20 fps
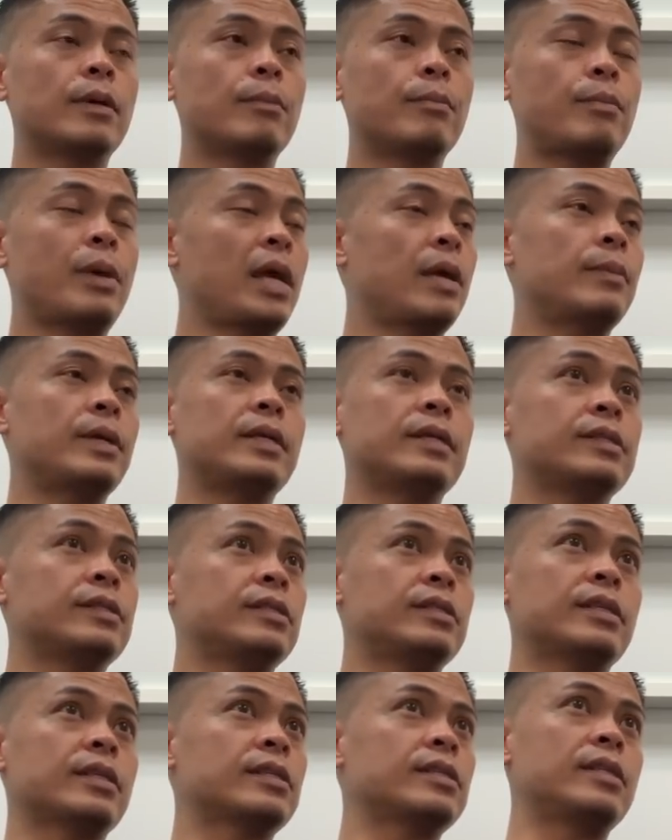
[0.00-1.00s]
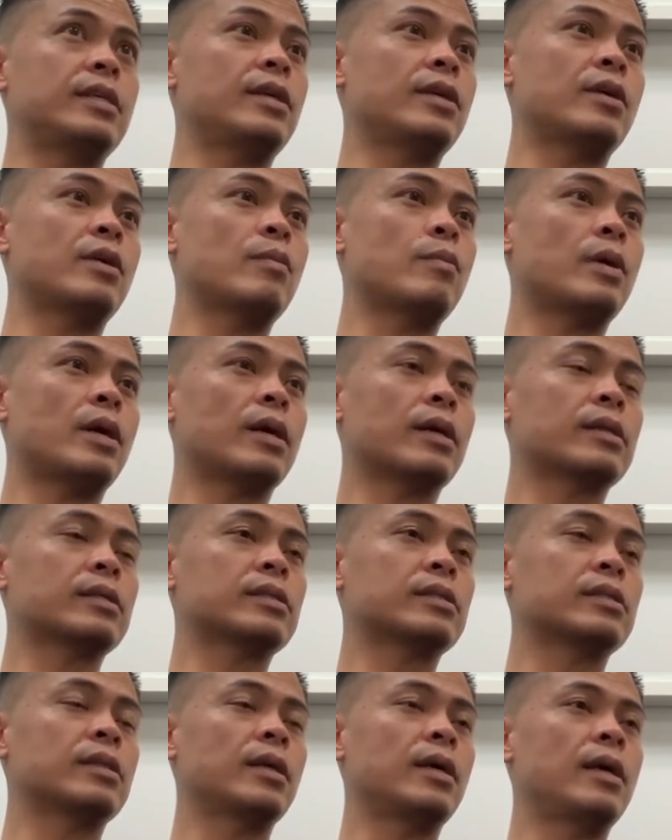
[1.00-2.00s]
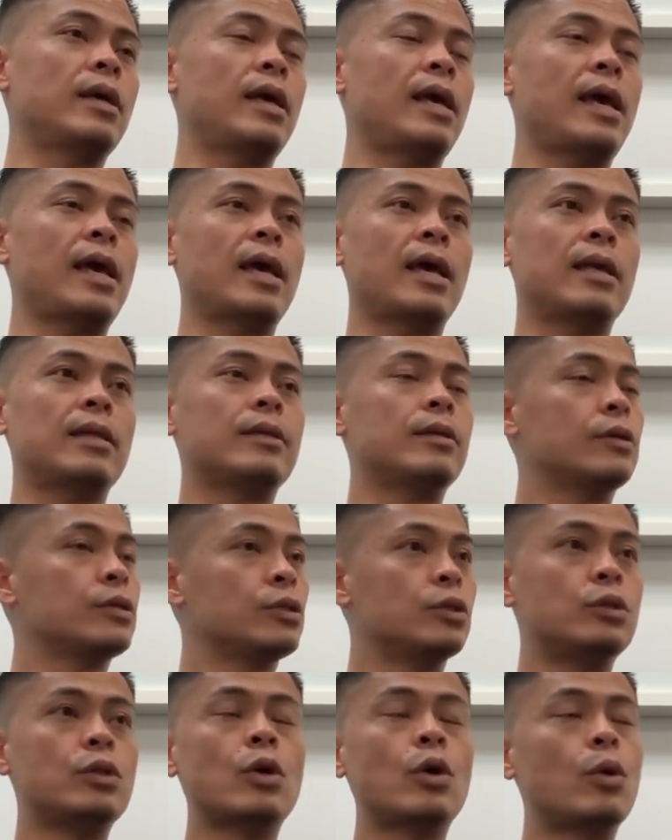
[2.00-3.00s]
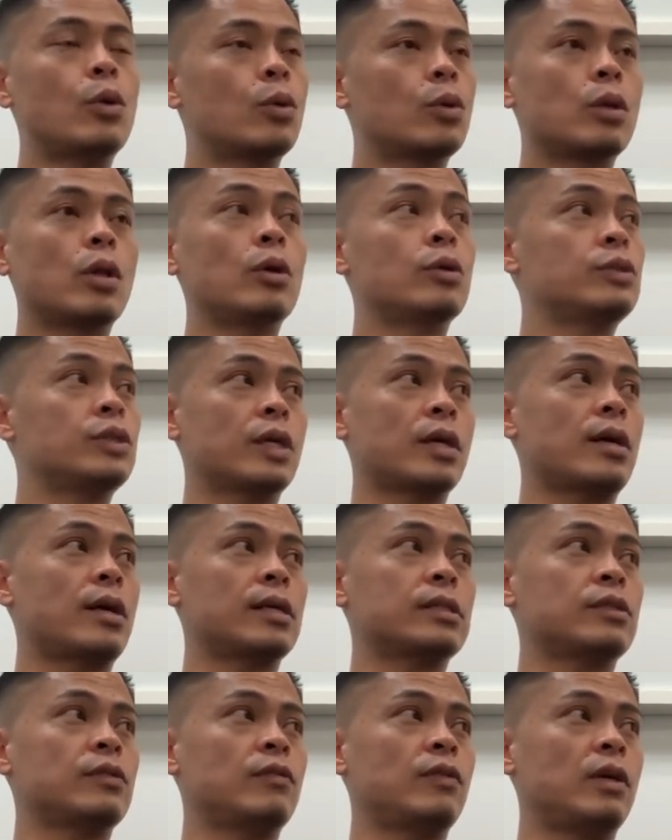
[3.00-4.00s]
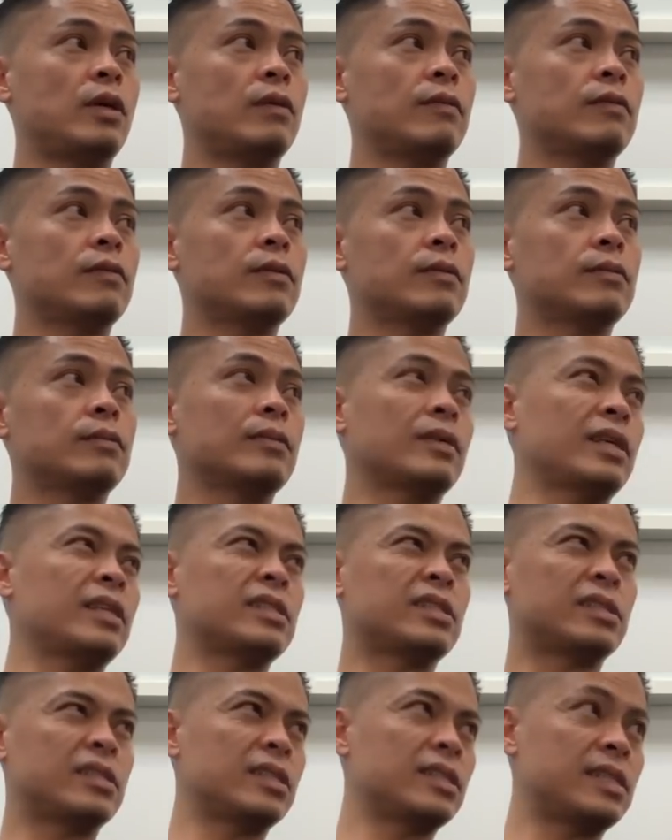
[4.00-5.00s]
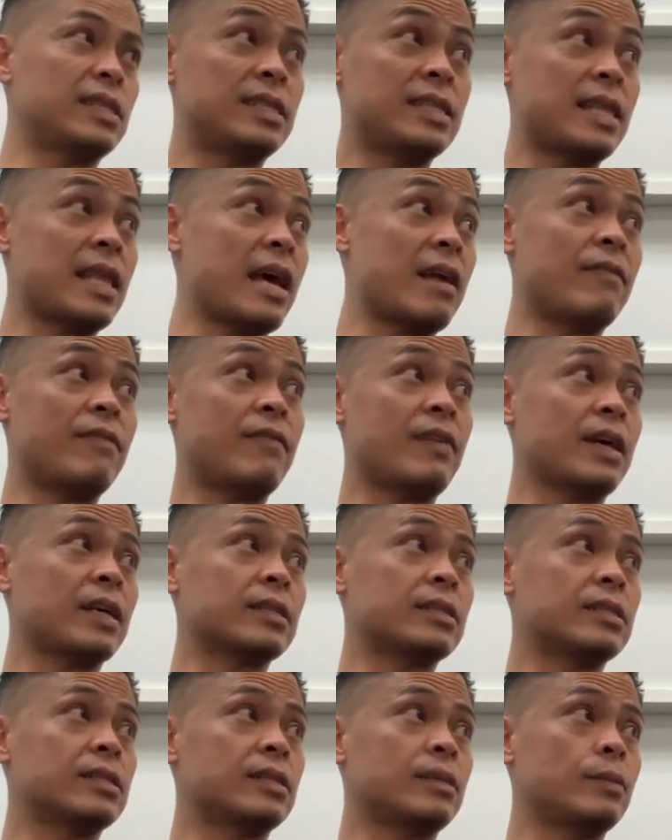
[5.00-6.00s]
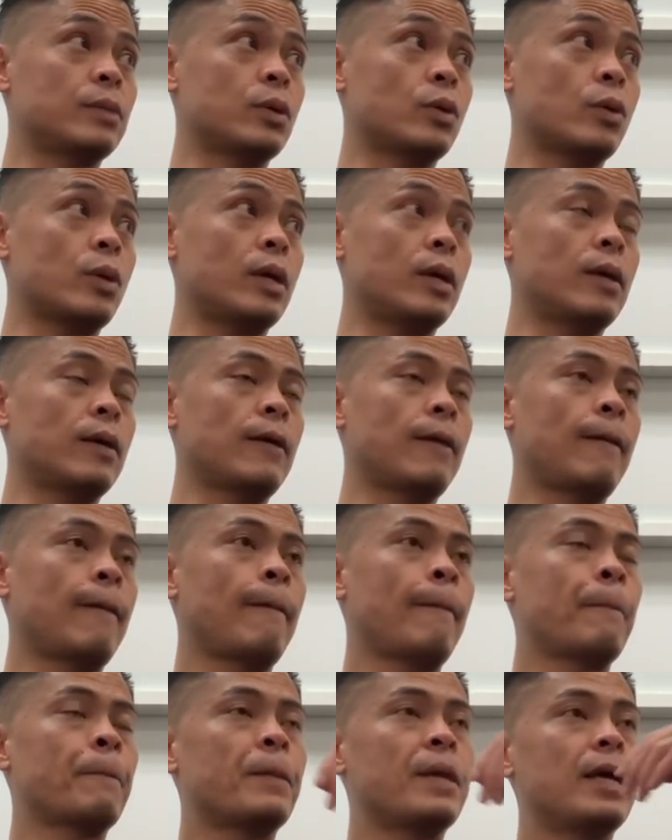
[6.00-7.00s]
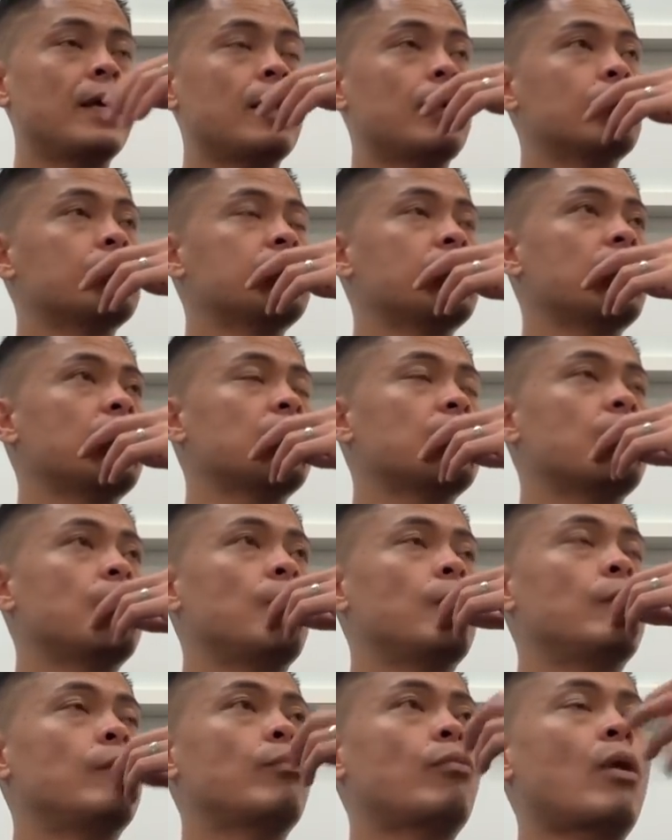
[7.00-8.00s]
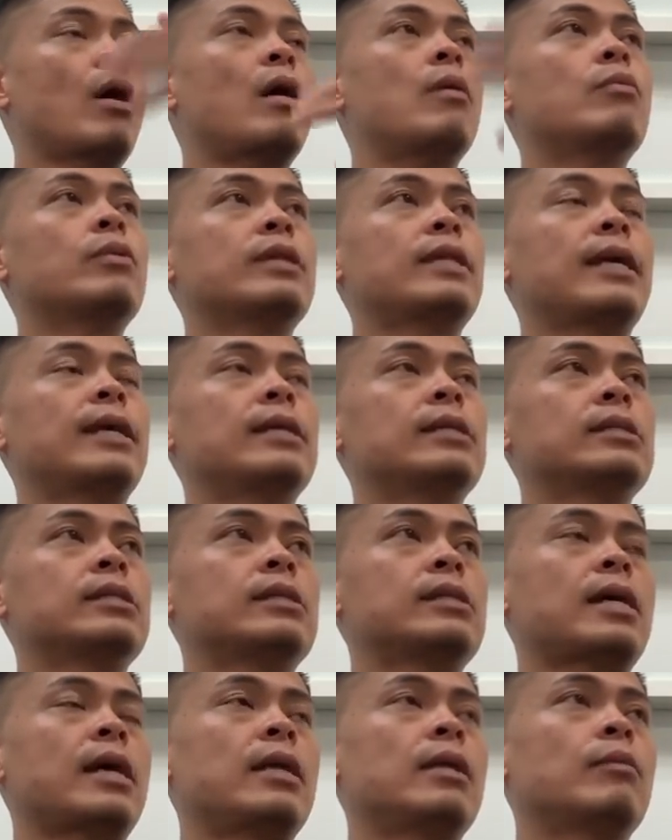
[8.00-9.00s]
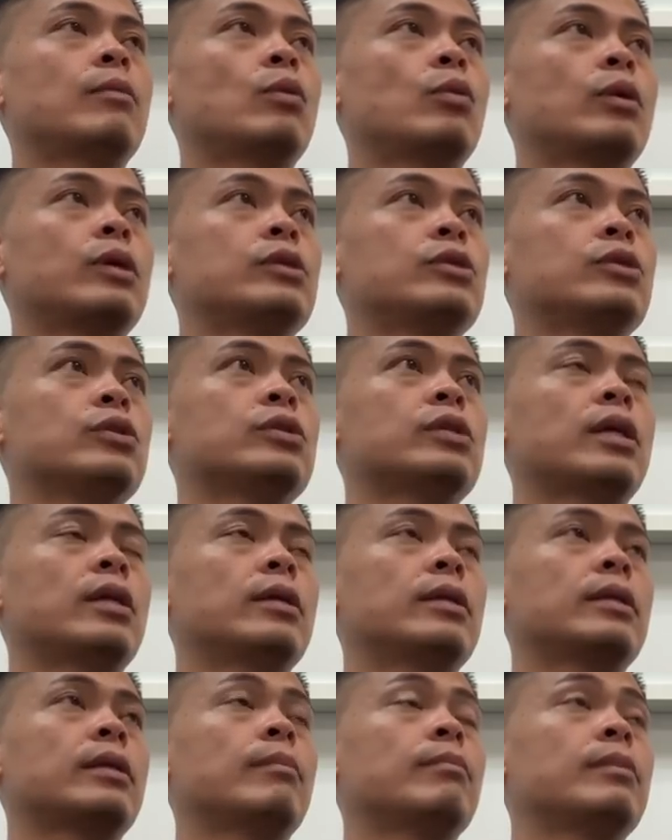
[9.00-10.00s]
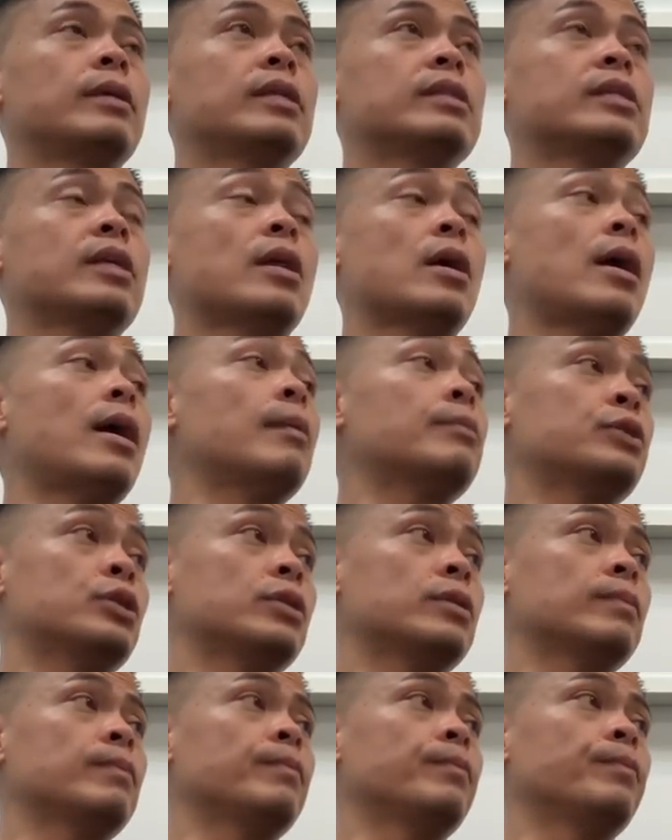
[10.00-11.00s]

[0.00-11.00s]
payment is 1600 bucks, and there's no closing costs involved, right? To, to that effect to some degree. Yeah. And I would say that the only problem with that is, is that number one is you're telling them it's an option.